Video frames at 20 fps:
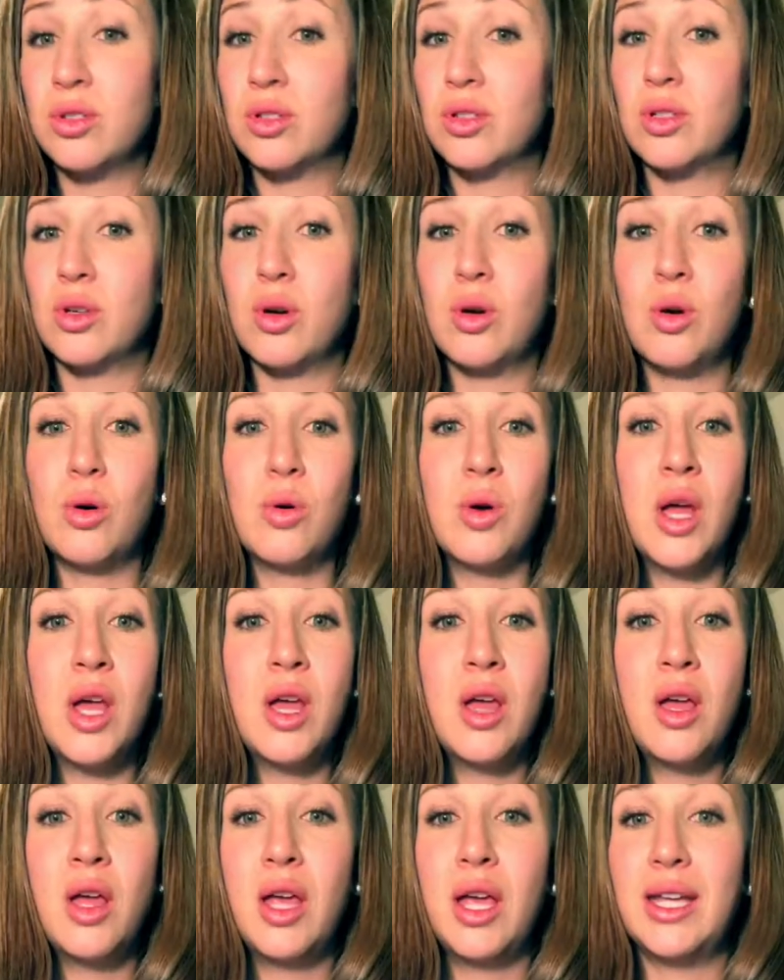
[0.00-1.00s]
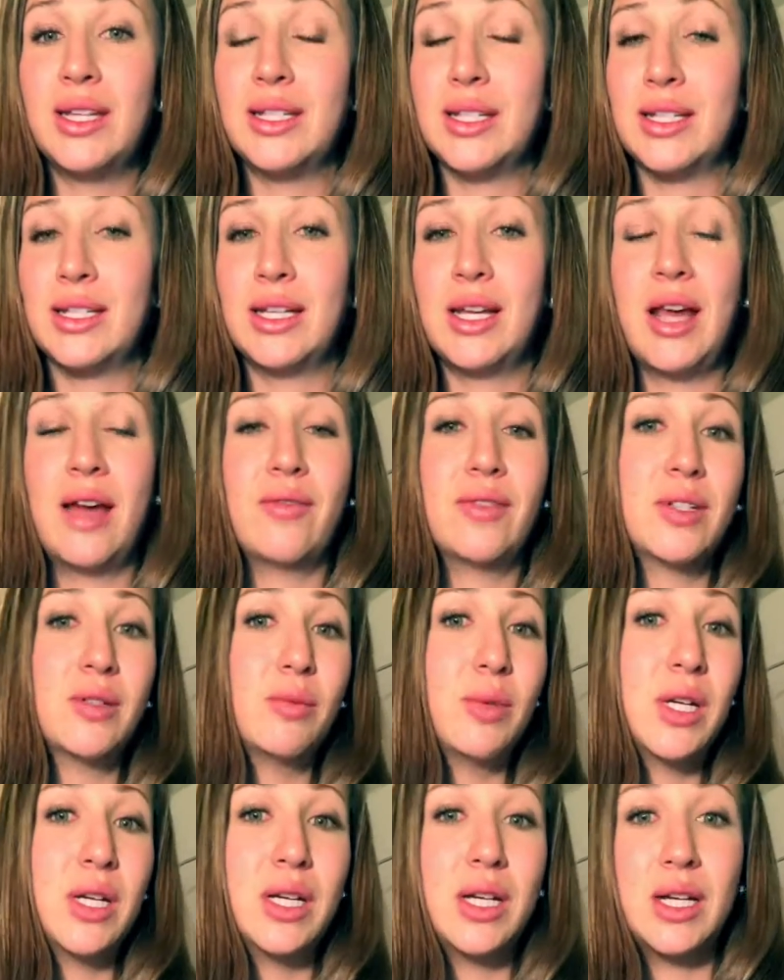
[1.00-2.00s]
So it doesn't have to
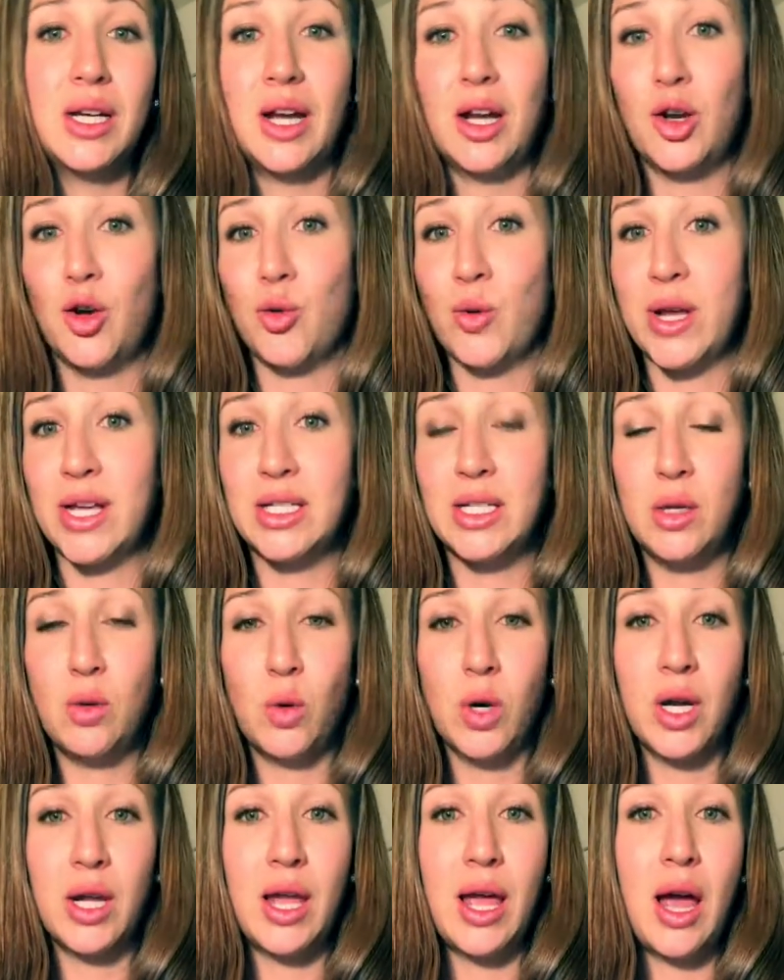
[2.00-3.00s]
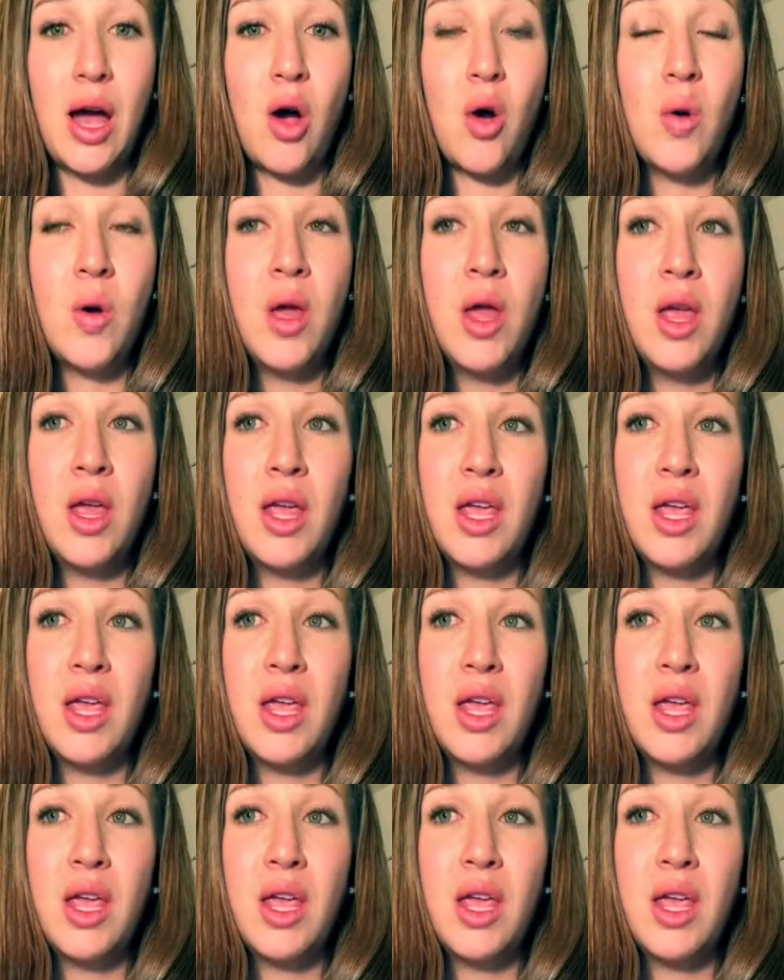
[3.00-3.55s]
be a crazy workout.